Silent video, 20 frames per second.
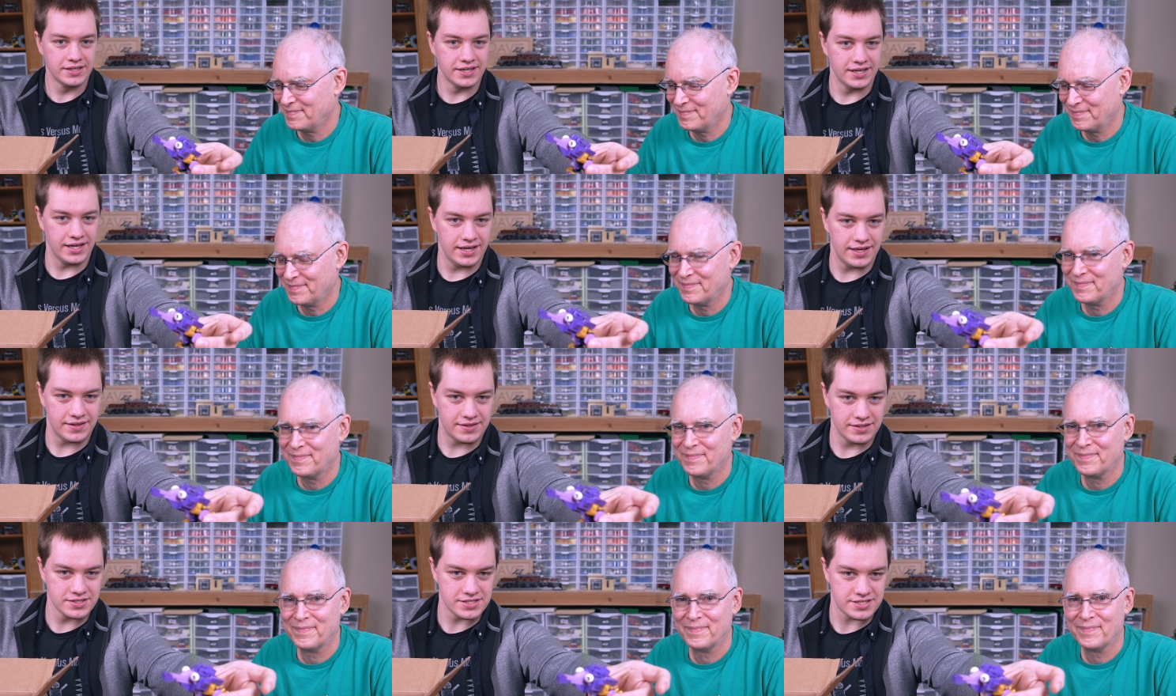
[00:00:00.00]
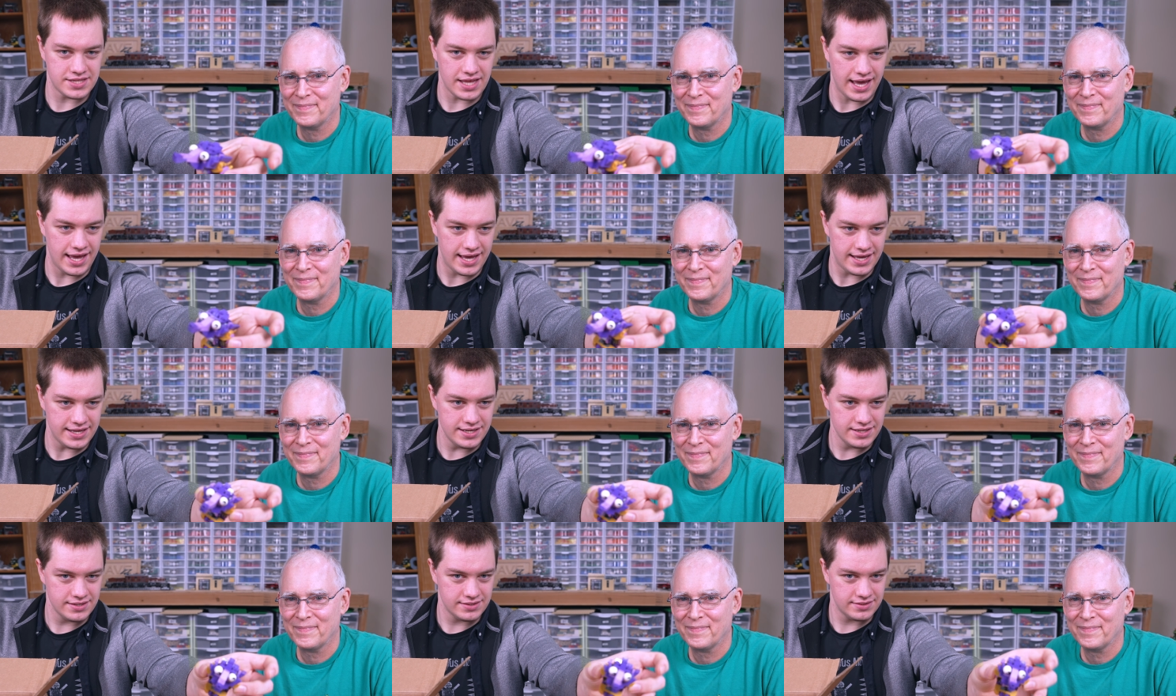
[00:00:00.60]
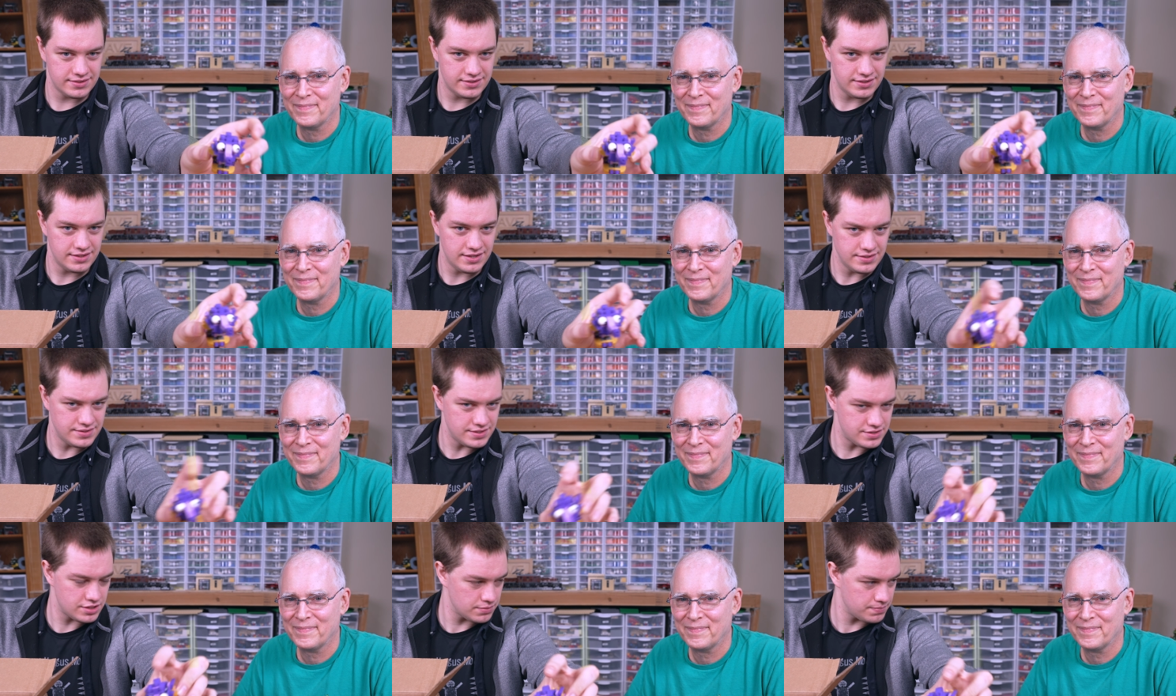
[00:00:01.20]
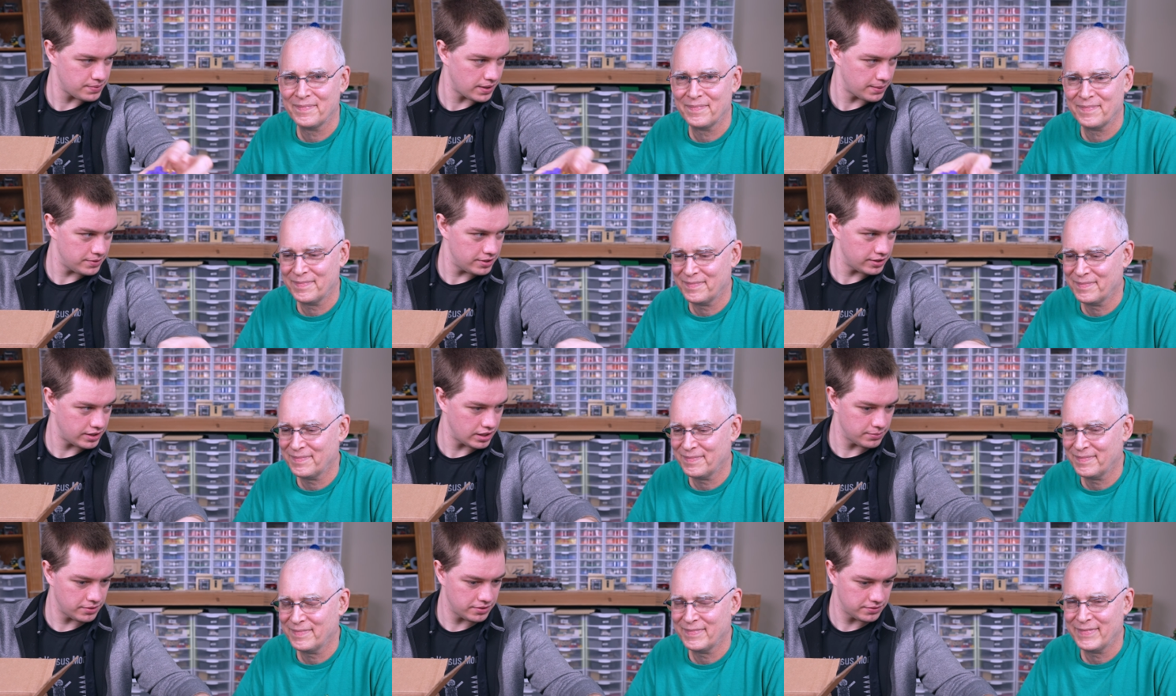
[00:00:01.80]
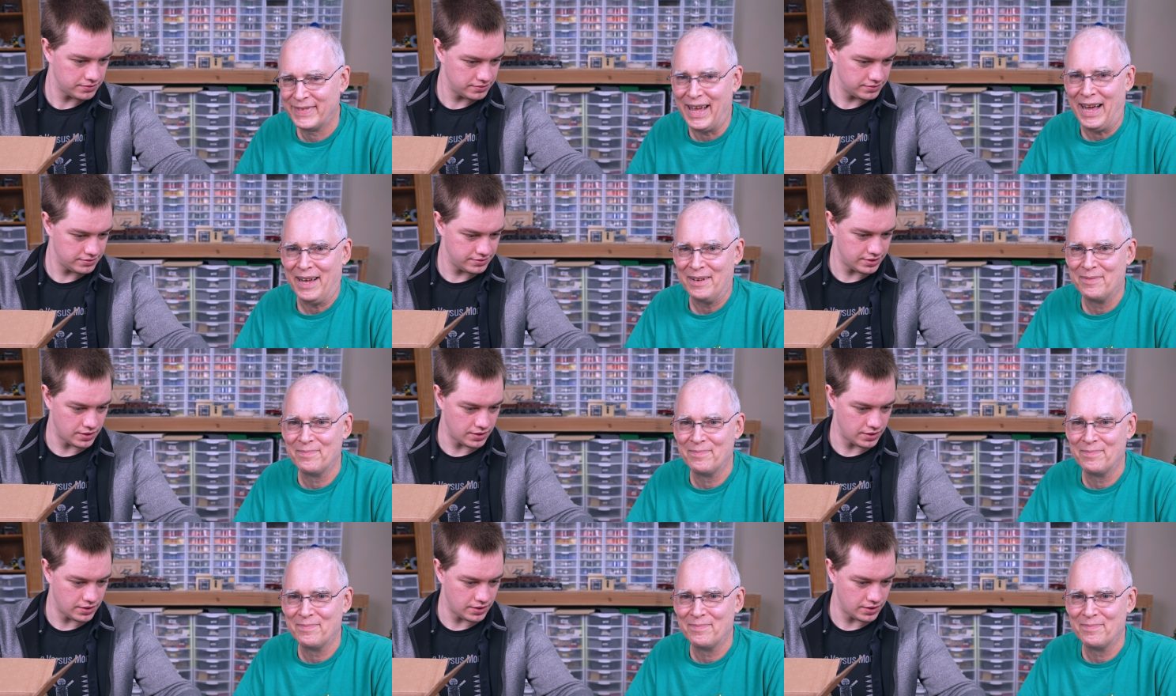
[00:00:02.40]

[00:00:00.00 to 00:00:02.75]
Speaker 1: Uh, there's the head. Is this your primary camera? Yeah.